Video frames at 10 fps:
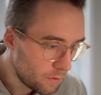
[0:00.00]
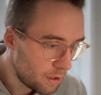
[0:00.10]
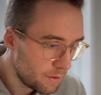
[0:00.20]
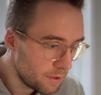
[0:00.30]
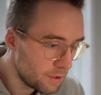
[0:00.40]

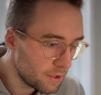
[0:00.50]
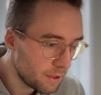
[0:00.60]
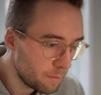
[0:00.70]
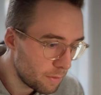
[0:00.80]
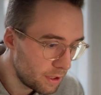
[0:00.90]
this is a
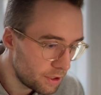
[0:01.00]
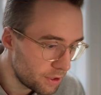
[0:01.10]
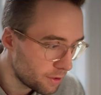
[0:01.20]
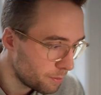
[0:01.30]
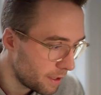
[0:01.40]

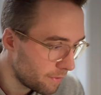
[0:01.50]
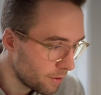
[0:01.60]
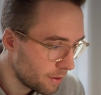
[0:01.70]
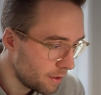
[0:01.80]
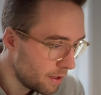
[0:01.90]
malicious
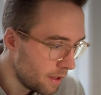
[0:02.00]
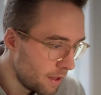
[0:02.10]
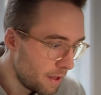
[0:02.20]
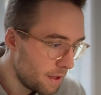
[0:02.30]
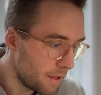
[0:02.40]
behavior
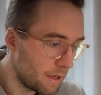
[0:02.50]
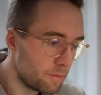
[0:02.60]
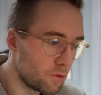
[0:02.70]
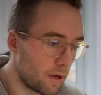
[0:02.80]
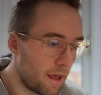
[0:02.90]
that aims
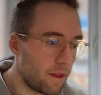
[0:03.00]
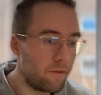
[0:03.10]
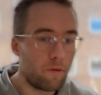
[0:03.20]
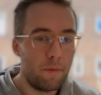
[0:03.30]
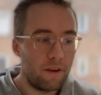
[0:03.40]
to gather
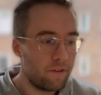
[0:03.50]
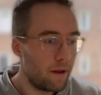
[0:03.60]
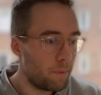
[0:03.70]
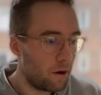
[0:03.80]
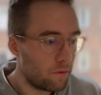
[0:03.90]
information
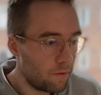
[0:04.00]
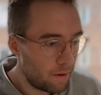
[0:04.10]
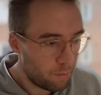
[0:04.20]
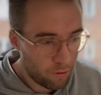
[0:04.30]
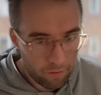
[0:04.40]
about a
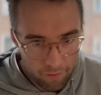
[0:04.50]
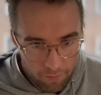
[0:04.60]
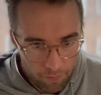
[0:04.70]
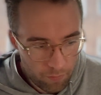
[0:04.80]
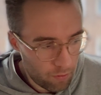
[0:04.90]
person,
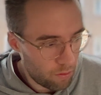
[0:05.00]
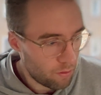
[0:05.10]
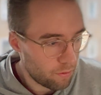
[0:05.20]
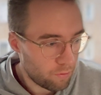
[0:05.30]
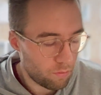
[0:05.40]

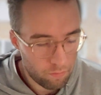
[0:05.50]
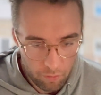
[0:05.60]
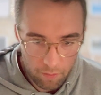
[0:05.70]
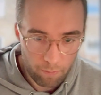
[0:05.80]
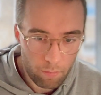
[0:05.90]
so
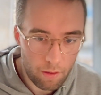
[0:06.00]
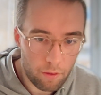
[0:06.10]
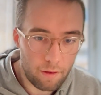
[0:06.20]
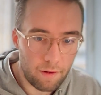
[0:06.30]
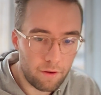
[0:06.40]

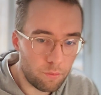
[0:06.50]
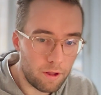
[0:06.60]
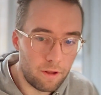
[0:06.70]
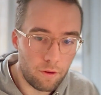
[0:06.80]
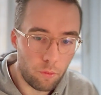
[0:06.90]
it lays within
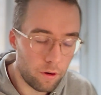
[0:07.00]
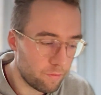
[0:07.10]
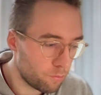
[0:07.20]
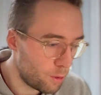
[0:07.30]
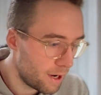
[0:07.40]
the word of
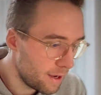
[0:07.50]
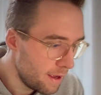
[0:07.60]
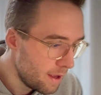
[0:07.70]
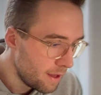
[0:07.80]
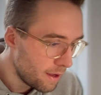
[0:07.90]
spy
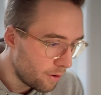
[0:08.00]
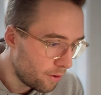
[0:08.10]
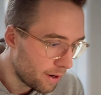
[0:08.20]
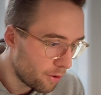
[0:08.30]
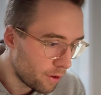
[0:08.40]

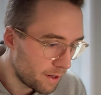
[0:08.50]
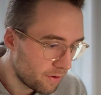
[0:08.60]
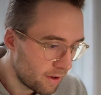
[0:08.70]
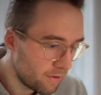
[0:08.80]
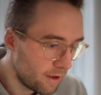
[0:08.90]
or
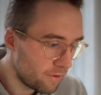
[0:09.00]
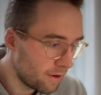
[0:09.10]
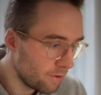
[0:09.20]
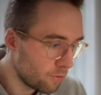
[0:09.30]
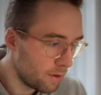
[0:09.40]
organization, and send
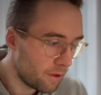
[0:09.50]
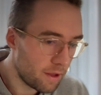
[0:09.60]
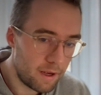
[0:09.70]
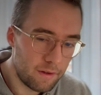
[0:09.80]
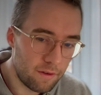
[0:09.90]
it to another
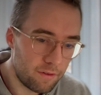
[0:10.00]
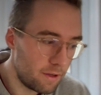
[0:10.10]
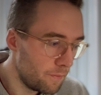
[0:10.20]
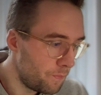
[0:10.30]
entity